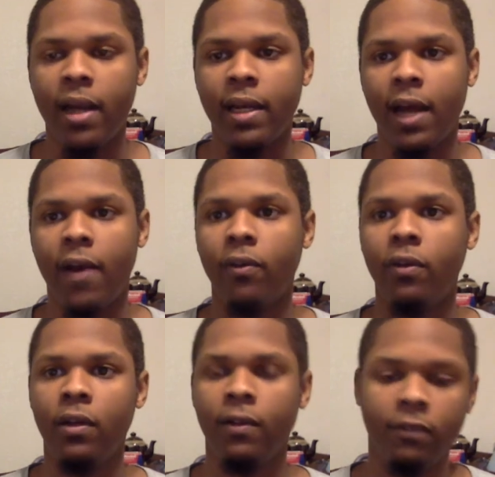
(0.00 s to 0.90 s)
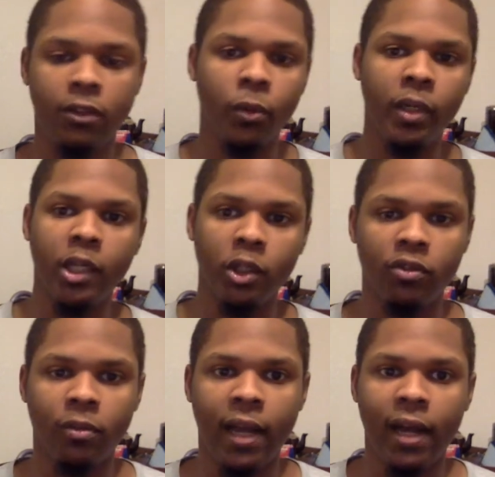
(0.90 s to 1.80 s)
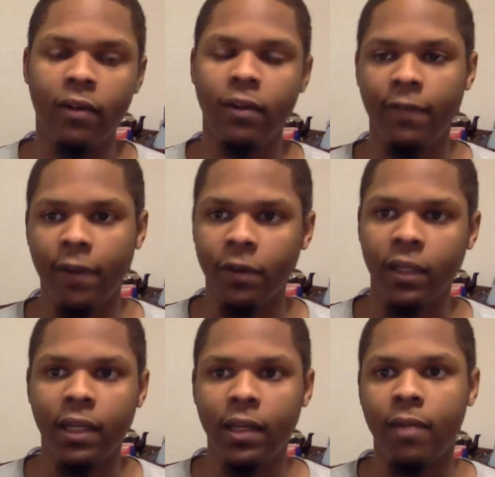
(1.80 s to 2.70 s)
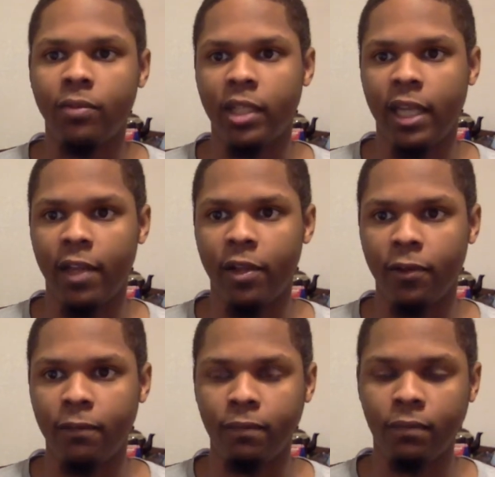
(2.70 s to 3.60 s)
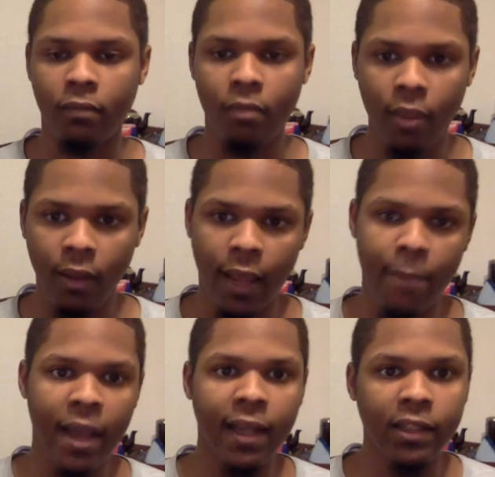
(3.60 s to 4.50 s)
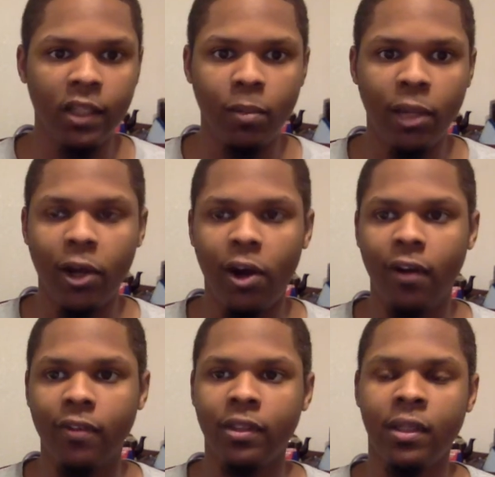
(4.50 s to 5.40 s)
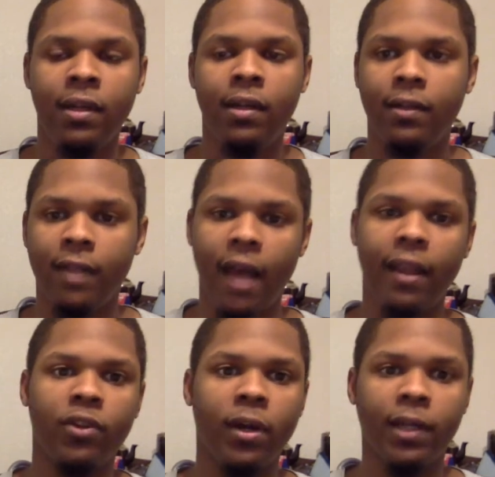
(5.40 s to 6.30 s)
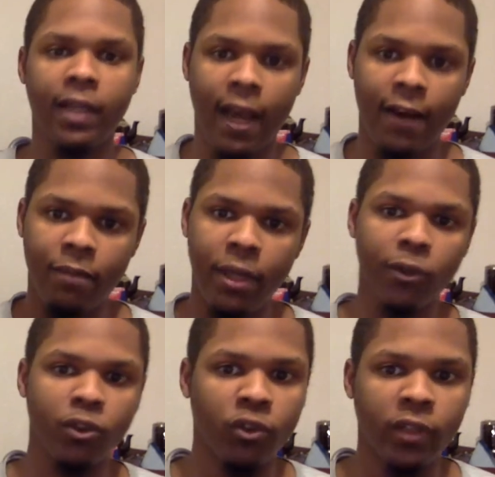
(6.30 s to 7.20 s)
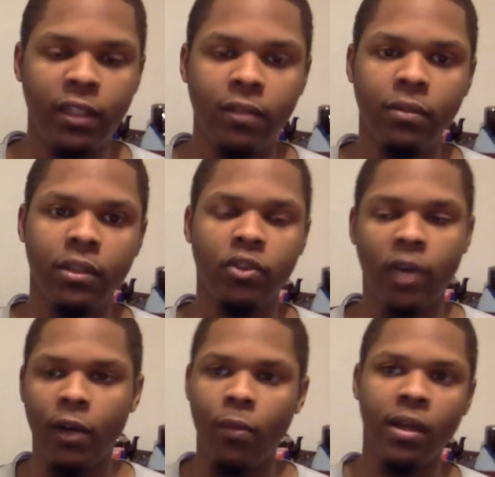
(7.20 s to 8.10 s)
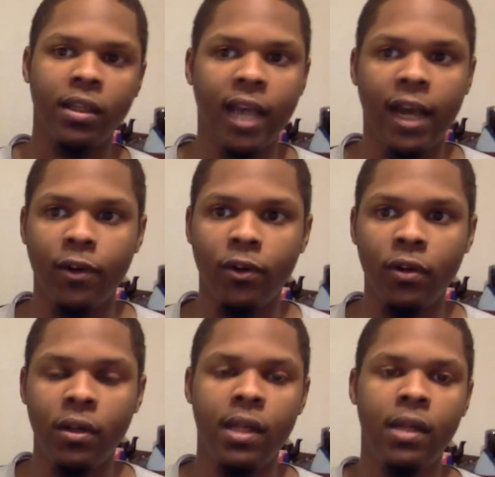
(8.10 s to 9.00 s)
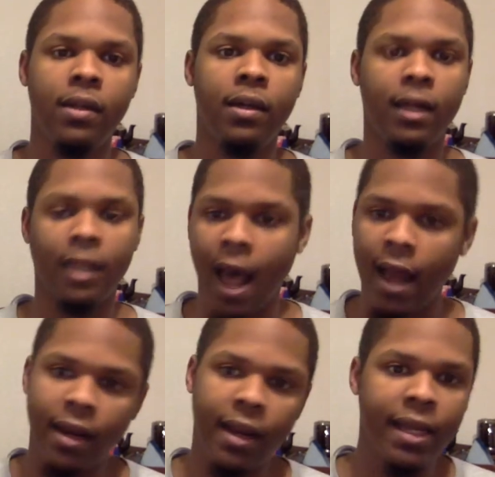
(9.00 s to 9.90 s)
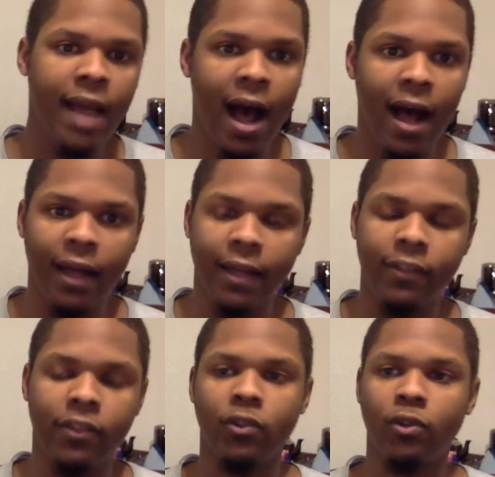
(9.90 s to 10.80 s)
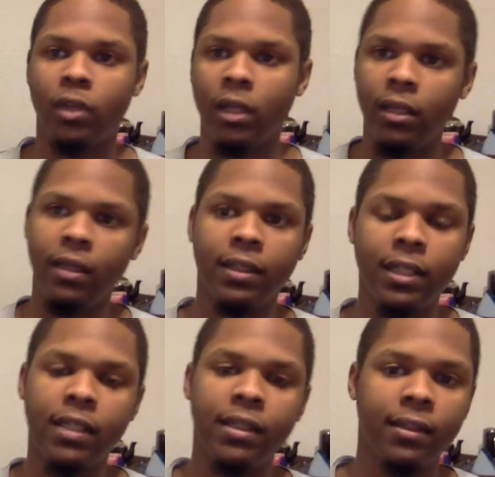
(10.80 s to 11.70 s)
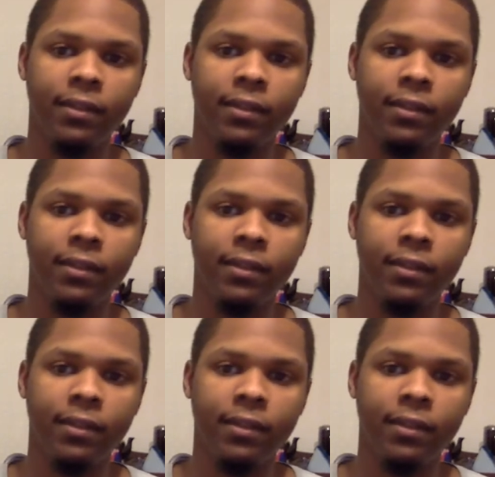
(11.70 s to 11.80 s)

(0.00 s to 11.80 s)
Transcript: now, 3 years from now, if everything comes together. They made it to the playoffs. Now they're trying to have bigger dreams and try to win the title. A lot of their guys look good,